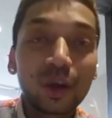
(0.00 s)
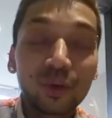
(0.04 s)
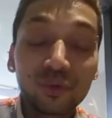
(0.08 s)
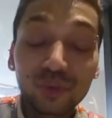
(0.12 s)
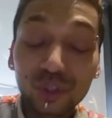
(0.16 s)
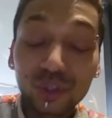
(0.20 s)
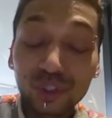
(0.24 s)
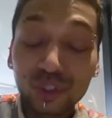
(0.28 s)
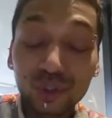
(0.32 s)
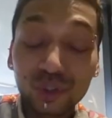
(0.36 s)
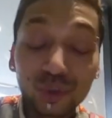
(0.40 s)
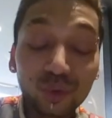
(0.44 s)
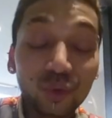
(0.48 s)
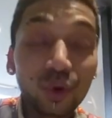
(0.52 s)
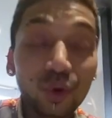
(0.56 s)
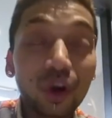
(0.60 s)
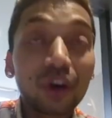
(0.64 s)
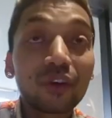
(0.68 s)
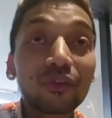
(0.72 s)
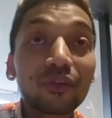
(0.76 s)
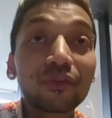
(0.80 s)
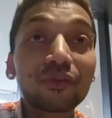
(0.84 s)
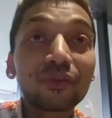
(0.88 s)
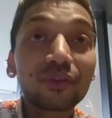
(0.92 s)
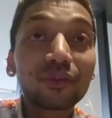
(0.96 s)
Wish
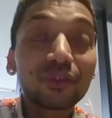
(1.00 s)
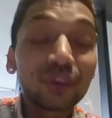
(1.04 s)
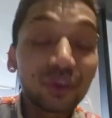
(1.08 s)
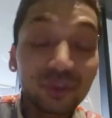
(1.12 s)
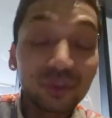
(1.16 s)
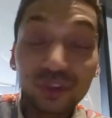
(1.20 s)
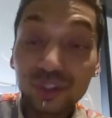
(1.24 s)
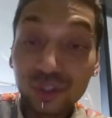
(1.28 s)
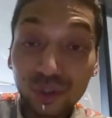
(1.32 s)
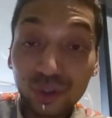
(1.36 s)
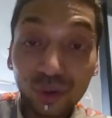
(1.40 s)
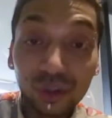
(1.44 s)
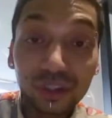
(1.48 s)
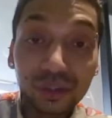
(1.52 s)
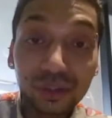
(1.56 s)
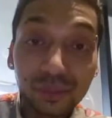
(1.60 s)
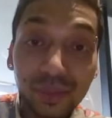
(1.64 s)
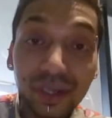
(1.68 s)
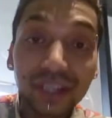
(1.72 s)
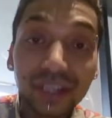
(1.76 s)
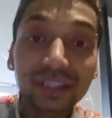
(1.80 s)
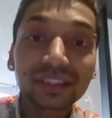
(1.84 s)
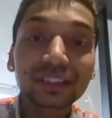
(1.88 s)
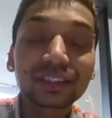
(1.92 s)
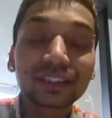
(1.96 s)
you all the
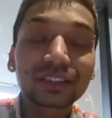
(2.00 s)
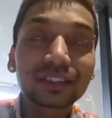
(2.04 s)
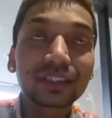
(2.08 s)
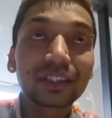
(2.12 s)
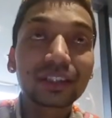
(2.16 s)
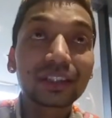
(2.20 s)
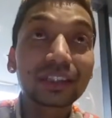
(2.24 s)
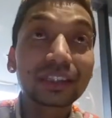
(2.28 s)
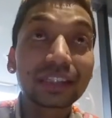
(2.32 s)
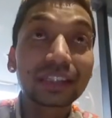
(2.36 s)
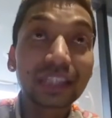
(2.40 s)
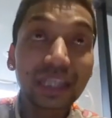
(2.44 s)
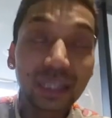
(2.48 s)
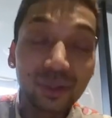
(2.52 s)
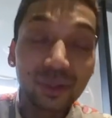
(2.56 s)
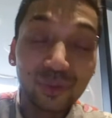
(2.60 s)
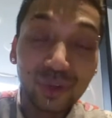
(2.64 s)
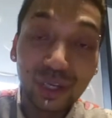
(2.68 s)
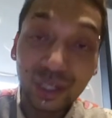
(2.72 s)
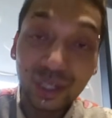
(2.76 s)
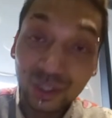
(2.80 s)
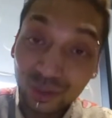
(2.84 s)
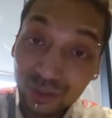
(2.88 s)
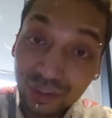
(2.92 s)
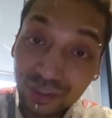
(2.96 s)
best. Take a
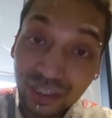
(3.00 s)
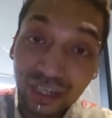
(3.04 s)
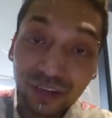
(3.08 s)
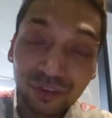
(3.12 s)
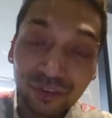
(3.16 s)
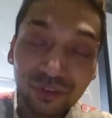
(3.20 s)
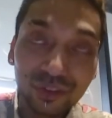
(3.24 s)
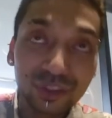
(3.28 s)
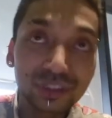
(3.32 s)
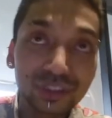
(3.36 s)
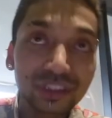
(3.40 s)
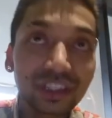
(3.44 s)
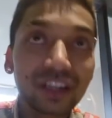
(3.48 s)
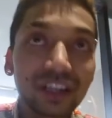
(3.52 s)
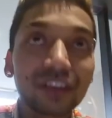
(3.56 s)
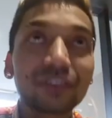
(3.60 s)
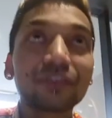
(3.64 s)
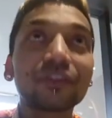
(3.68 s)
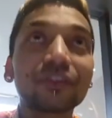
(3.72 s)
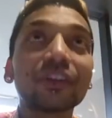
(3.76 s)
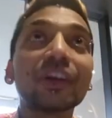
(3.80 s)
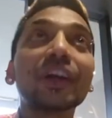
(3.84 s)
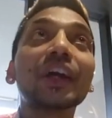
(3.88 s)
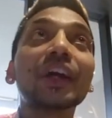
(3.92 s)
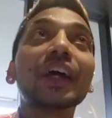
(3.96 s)
very good care of yourself.
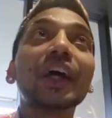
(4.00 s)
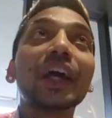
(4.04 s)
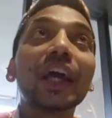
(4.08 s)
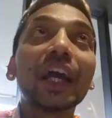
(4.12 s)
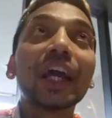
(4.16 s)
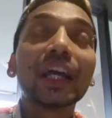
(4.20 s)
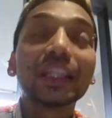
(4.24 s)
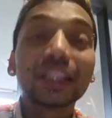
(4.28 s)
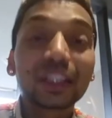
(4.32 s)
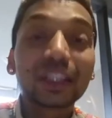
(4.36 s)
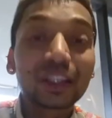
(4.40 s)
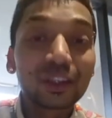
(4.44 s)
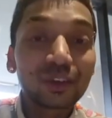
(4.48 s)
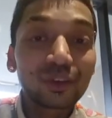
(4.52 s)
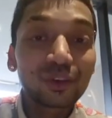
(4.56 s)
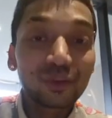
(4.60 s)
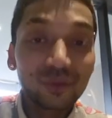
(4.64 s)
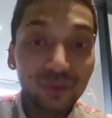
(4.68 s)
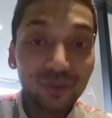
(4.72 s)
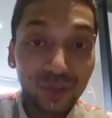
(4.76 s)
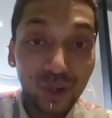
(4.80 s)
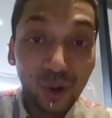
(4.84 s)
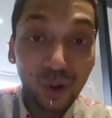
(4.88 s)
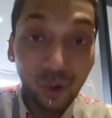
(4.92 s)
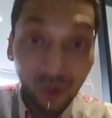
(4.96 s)
And then
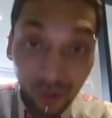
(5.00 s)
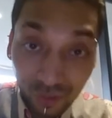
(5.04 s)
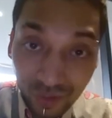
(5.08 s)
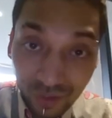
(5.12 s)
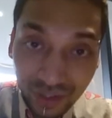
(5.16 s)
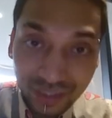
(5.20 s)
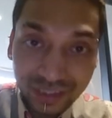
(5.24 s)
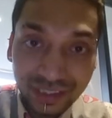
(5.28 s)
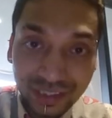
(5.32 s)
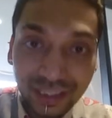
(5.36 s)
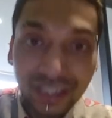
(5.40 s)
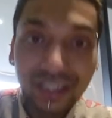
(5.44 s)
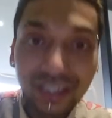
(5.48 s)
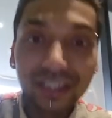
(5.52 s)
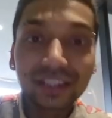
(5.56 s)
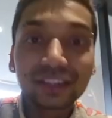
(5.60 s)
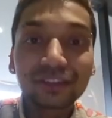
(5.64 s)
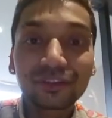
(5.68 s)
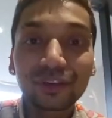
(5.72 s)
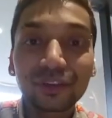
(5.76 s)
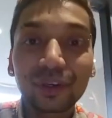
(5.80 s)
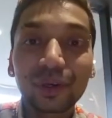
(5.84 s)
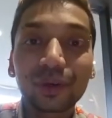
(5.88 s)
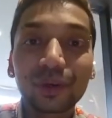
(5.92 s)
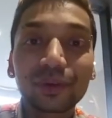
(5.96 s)
we're always there
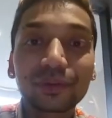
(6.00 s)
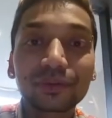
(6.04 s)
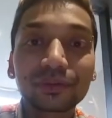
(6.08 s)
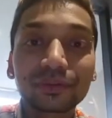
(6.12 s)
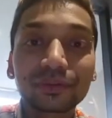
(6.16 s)
for you.